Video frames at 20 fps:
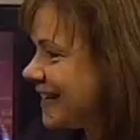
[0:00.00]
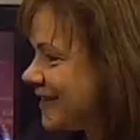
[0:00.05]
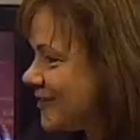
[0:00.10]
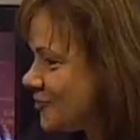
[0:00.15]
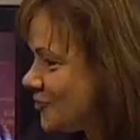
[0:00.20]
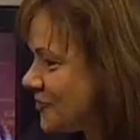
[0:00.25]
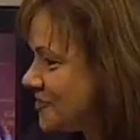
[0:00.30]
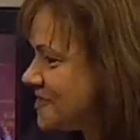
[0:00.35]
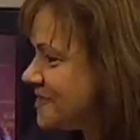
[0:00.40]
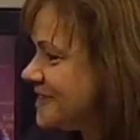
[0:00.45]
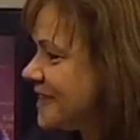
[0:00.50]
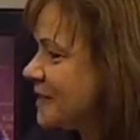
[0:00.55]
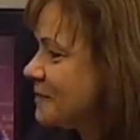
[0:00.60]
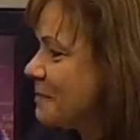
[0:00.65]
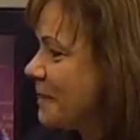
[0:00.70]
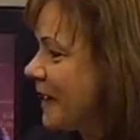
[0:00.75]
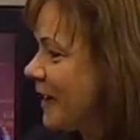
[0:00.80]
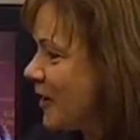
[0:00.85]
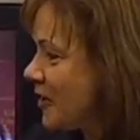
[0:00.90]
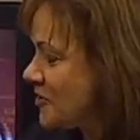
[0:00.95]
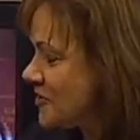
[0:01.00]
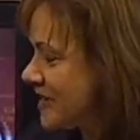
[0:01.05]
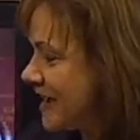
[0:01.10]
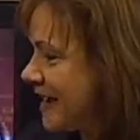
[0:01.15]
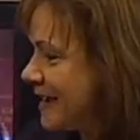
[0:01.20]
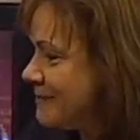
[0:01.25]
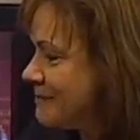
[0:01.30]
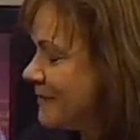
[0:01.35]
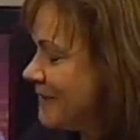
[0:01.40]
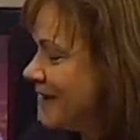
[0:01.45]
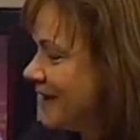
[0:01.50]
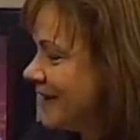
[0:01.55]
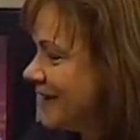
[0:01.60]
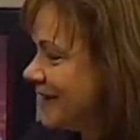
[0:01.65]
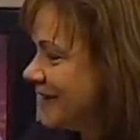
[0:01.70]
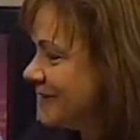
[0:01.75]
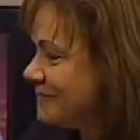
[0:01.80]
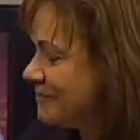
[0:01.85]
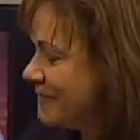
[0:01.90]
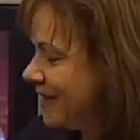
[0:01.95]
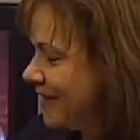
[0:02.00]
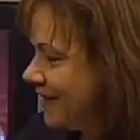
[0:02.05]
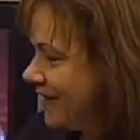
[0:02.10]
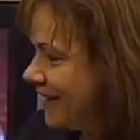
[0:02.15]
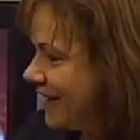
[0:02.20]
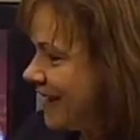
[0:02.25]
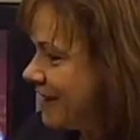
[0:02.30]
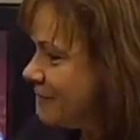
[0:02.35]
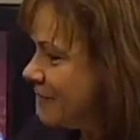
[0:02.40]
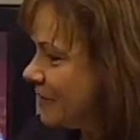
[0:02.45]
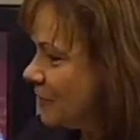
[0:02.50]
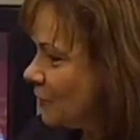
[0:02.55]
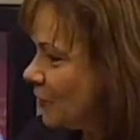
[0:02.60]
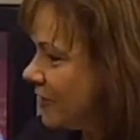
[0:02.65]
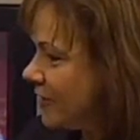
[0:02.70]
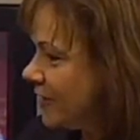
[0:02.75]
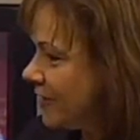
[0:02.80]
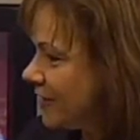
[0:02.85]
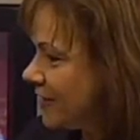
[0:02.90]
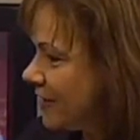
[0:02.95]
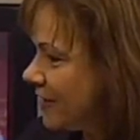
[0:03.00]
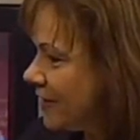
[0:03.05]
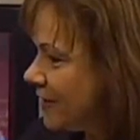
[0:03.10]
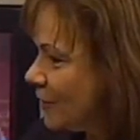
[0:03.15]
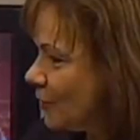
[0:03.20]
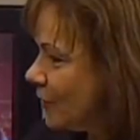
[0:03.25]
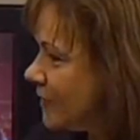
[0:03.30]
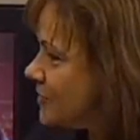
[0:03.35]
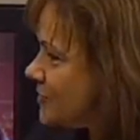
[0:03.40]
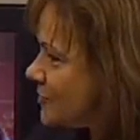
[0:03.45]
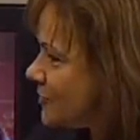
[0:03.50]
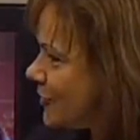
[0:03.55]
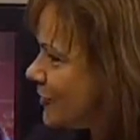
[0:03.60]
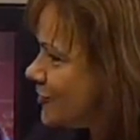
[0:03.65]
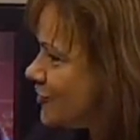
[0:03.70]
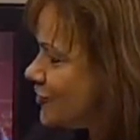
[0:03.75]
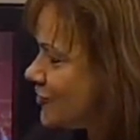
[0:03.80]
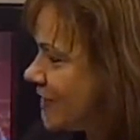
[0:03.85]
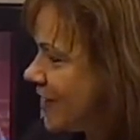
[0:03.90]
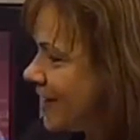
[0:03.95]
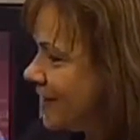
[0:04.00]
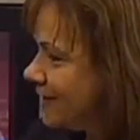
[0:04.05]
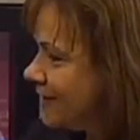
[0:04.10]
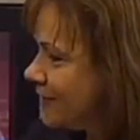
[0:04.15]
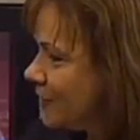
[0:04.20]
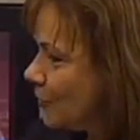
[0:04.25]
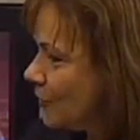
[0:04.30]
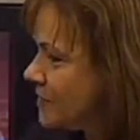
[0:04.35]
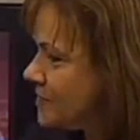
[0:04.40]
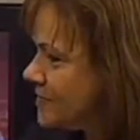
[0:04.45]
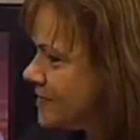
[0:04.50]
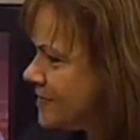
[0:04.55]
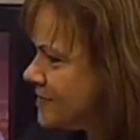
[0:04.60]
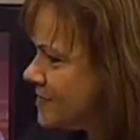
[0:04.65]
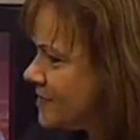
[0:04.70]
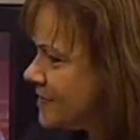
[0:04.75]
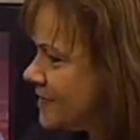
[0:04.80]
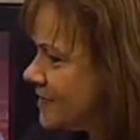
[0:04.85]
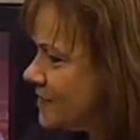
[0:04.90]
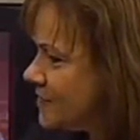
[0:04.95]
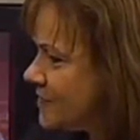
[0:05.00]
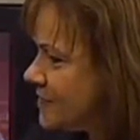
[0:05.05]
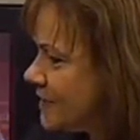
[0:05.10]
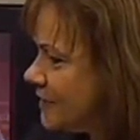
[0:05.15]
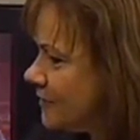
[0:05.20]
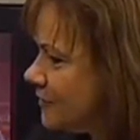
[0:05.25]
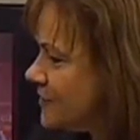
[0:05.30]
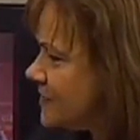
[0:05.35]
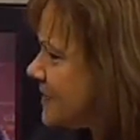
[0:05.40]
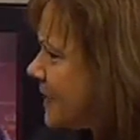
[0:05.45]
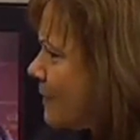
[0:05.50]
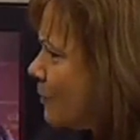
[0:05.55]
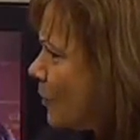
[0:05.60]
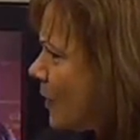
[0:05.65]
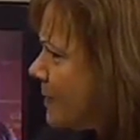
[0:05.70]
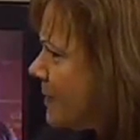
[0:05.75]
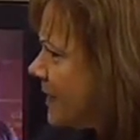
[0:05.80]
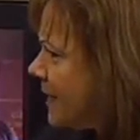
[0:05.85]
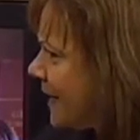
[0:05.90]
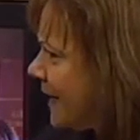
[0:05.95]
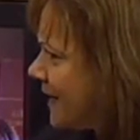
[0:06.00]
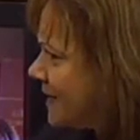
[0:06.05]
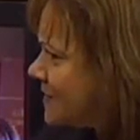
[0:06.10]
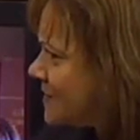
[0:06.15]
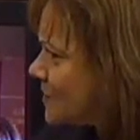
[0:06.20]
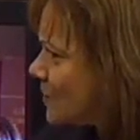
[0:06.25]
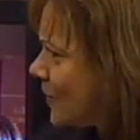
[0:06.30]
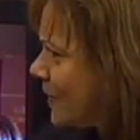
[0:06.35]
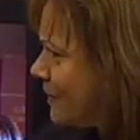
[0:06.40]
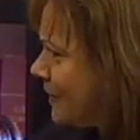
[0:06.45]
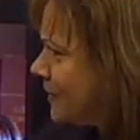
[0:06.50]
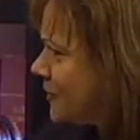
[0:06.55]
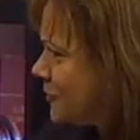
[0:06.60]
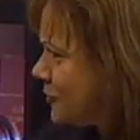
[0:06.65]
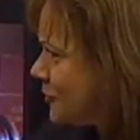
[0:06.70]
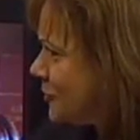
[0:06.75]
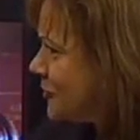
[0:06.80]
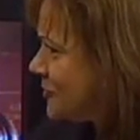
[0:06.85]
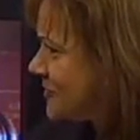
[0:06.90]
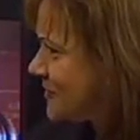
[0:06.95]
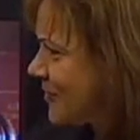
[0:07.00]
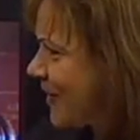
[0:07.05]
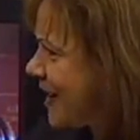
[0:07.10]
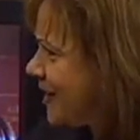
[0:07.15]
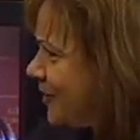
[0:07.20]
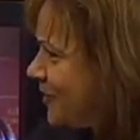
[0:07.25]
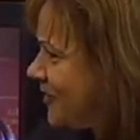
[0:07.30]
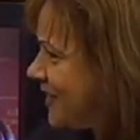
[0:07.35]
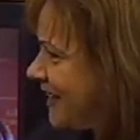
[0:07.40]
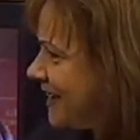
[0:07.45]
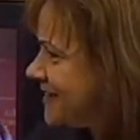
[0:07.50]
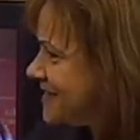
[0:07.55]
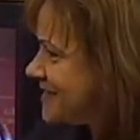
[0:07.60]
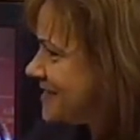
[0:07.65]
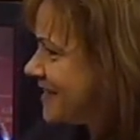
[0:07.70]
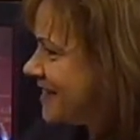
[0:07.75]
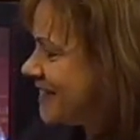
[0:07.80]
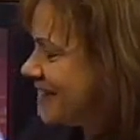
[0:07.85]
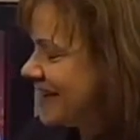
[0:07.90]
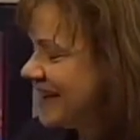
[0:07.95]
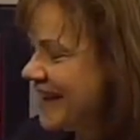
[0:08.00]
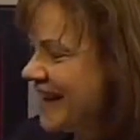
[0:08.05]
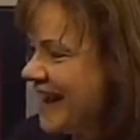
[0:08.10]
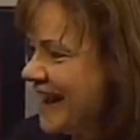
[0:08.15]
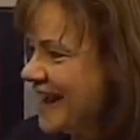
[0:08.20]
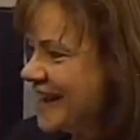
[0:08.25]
an interesting paradigm. Um, I've been reading uh, research on the resistance of some women against women too. So I don't think it's a,